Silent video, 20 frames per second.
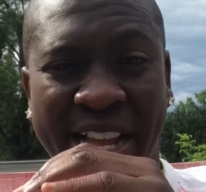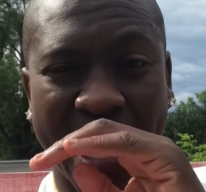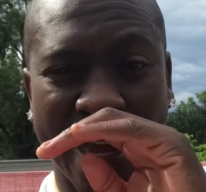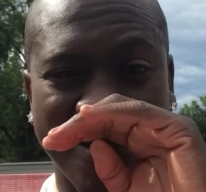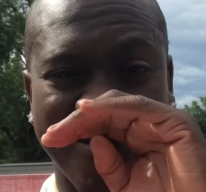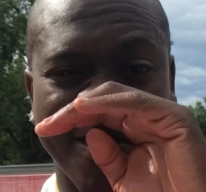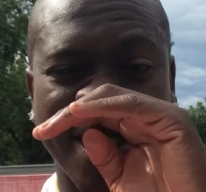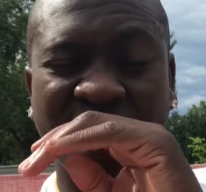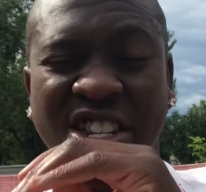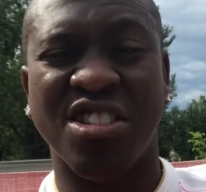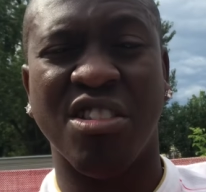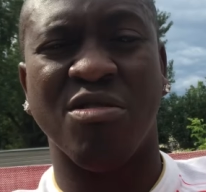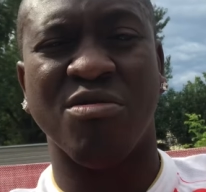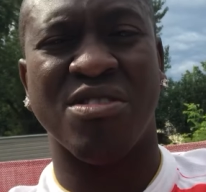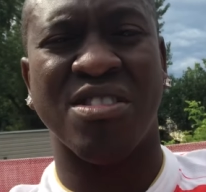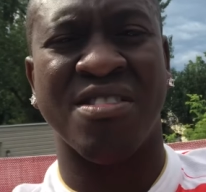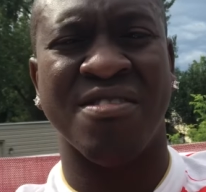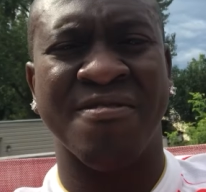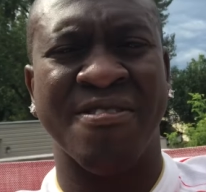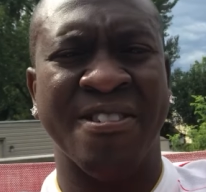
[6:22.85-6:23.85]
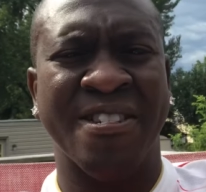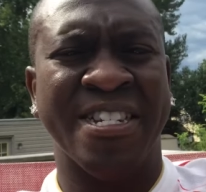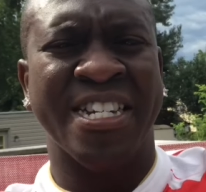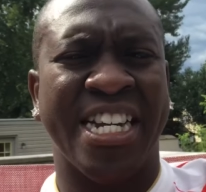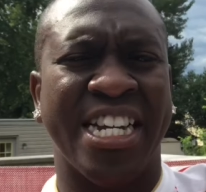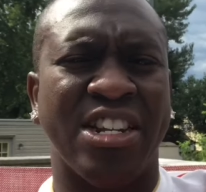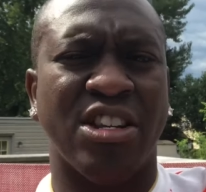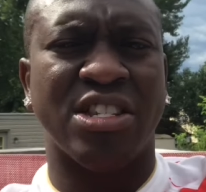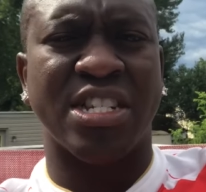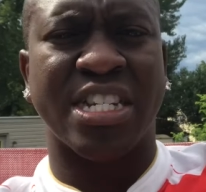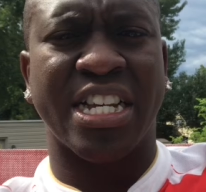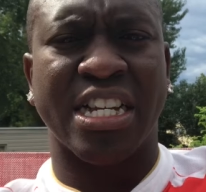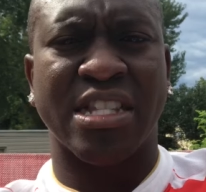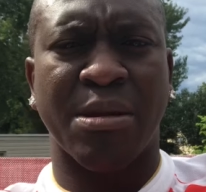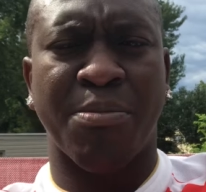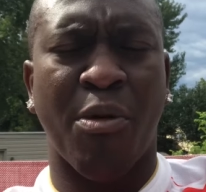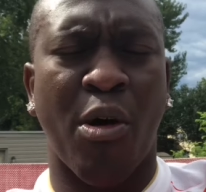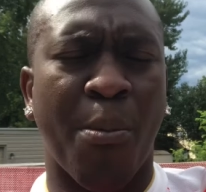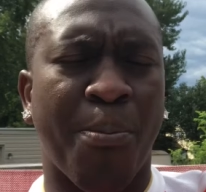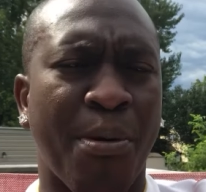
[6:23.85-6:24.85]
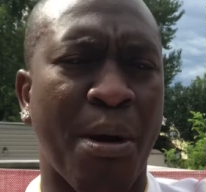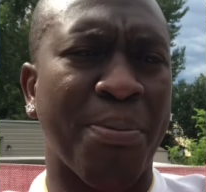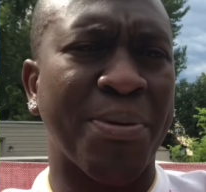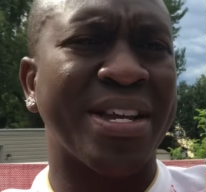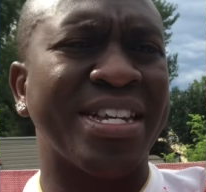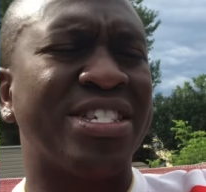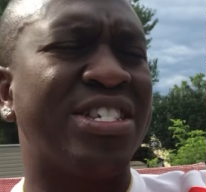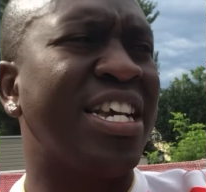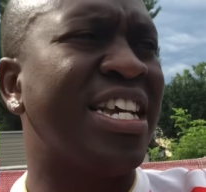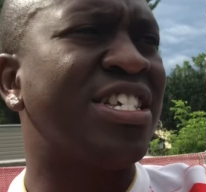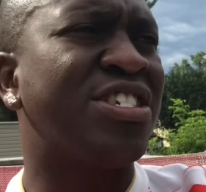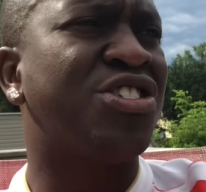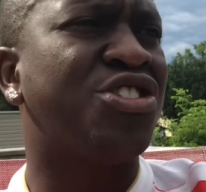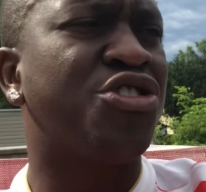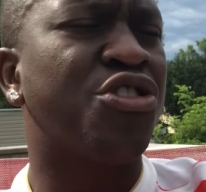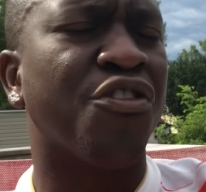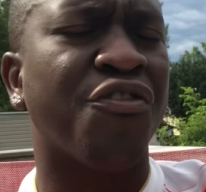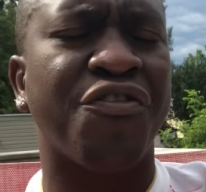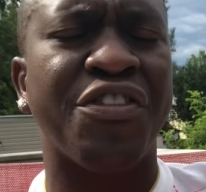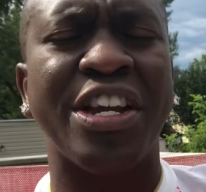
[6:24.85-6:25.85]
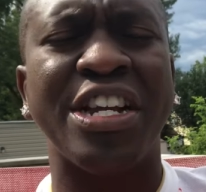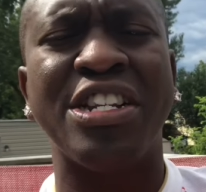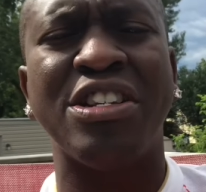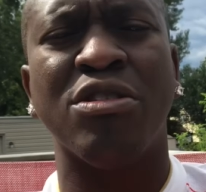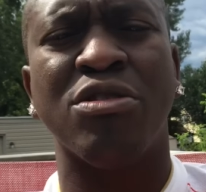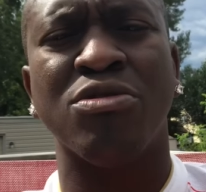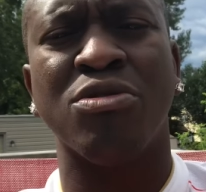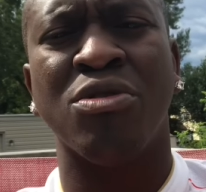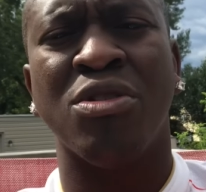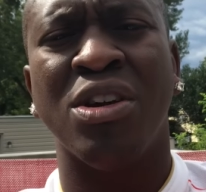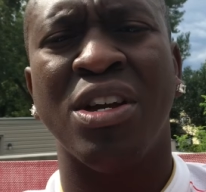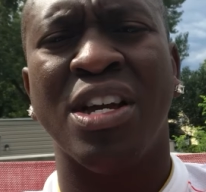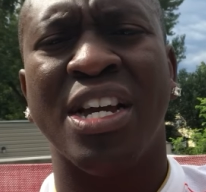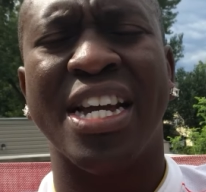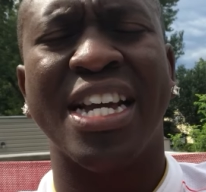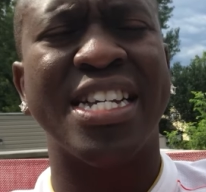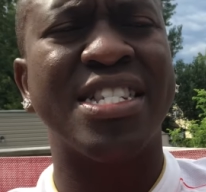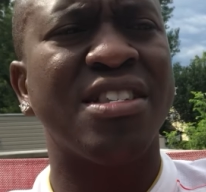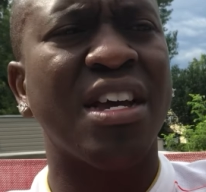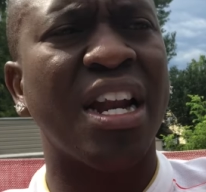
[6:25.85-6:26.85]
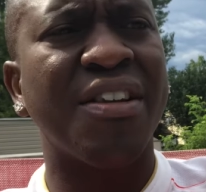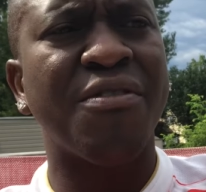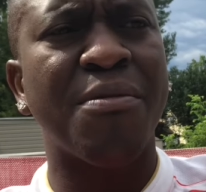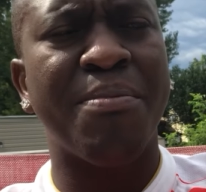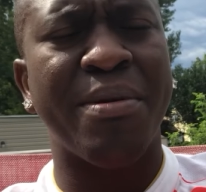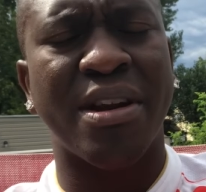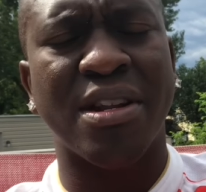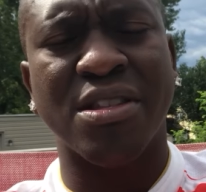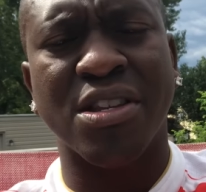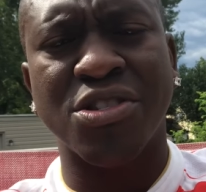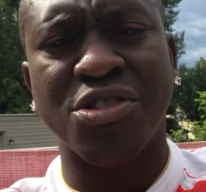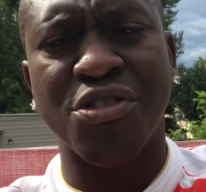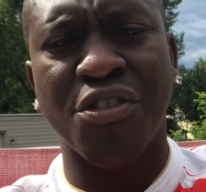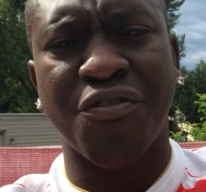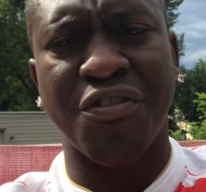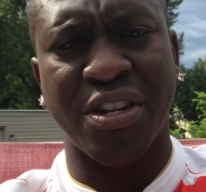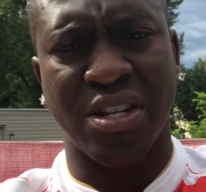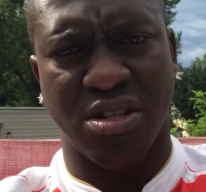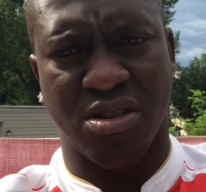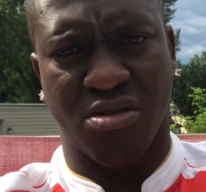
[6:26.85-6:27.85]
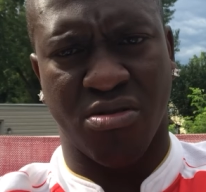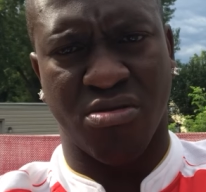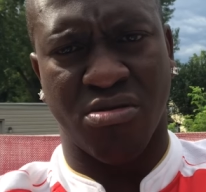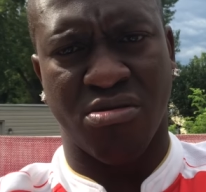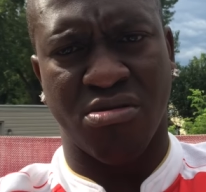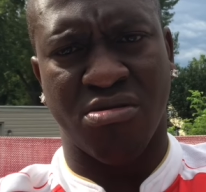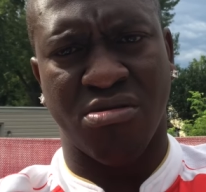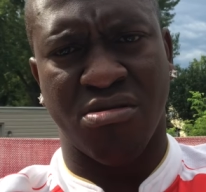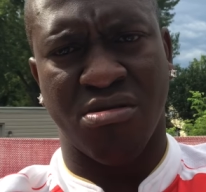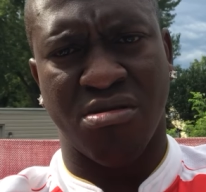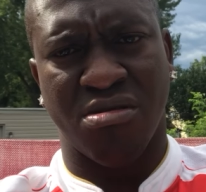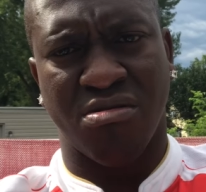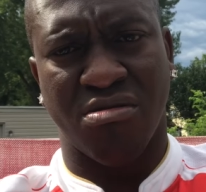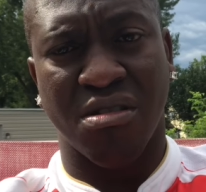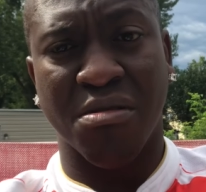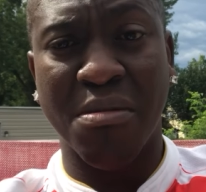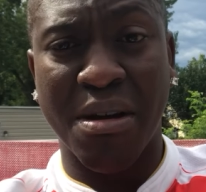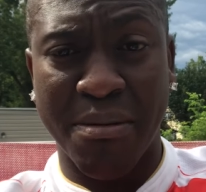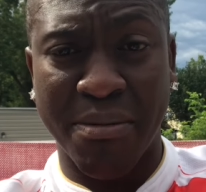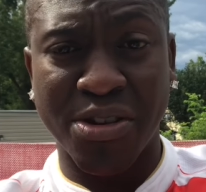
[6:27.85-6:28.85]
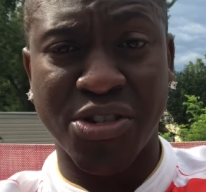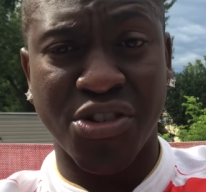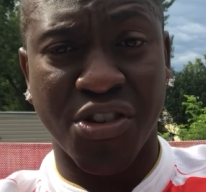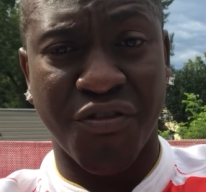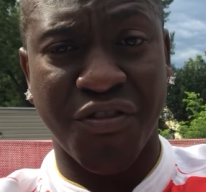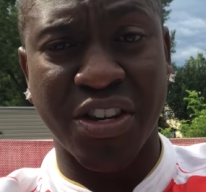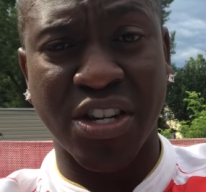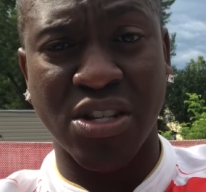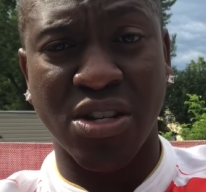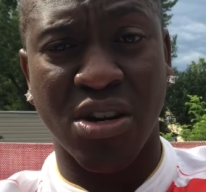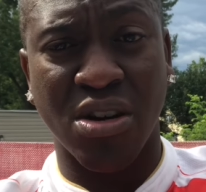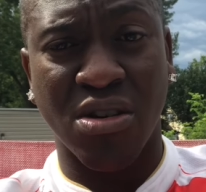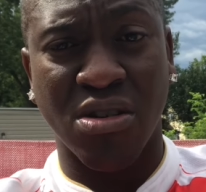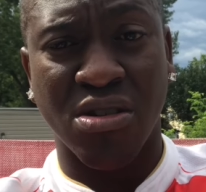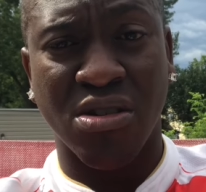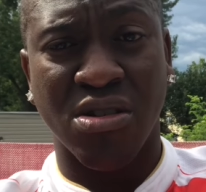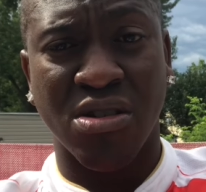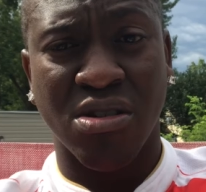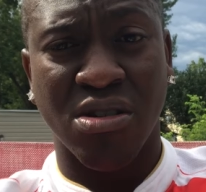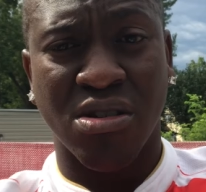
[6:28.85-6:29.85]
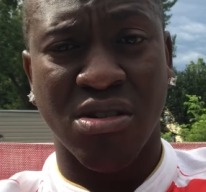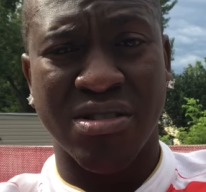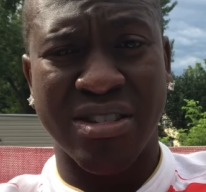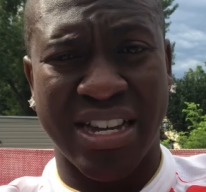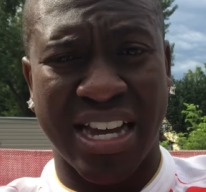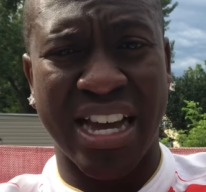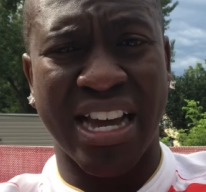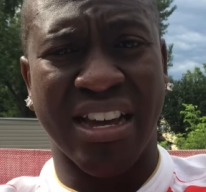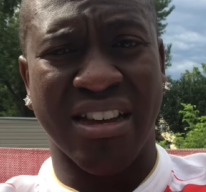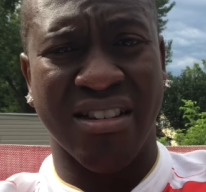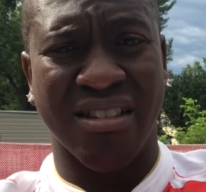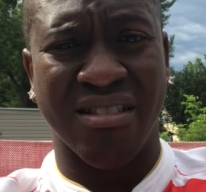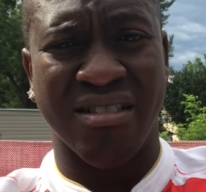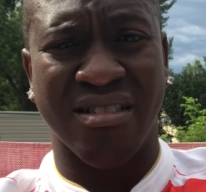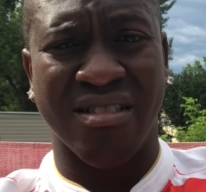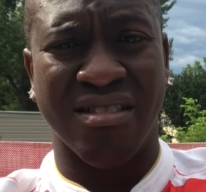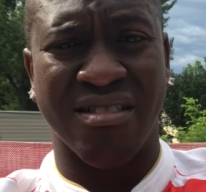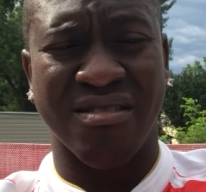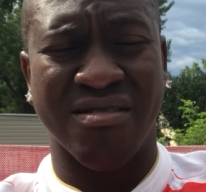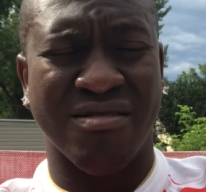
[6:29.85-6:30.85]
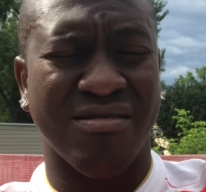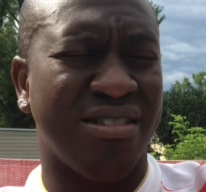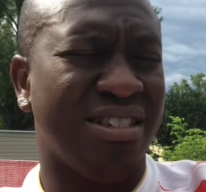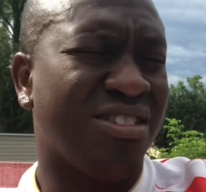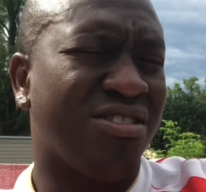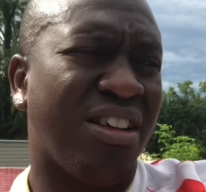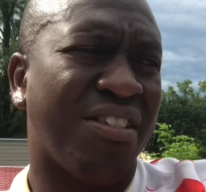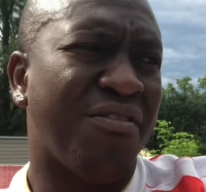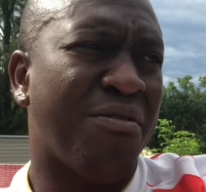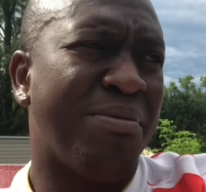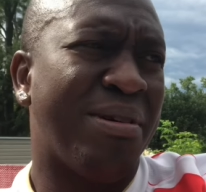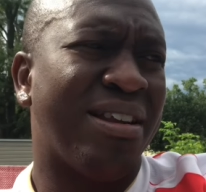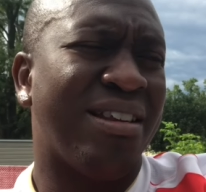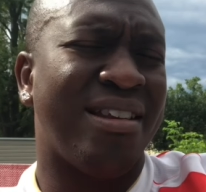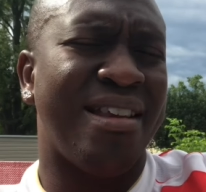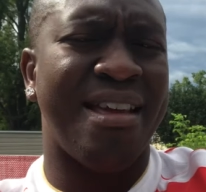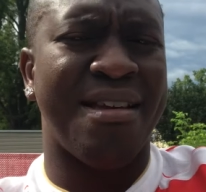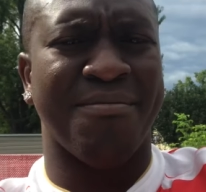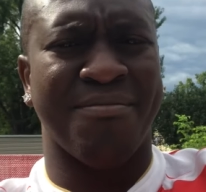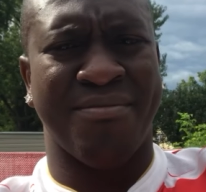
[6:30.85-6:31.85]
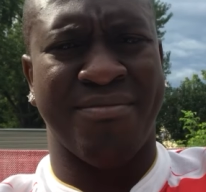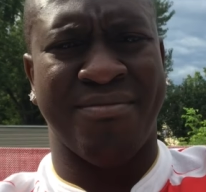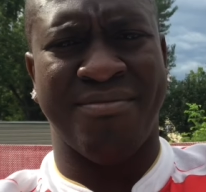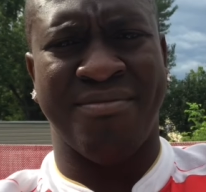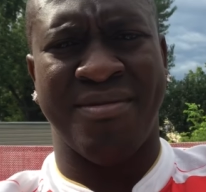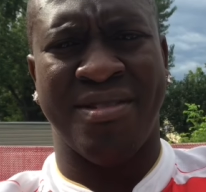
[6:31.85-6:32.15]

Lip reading: I really don't. He doesn't kick the ball properly. He's Gervinho. He's not even better than Gervinho. Remember Gervinho? Yeah. He's not even better than him.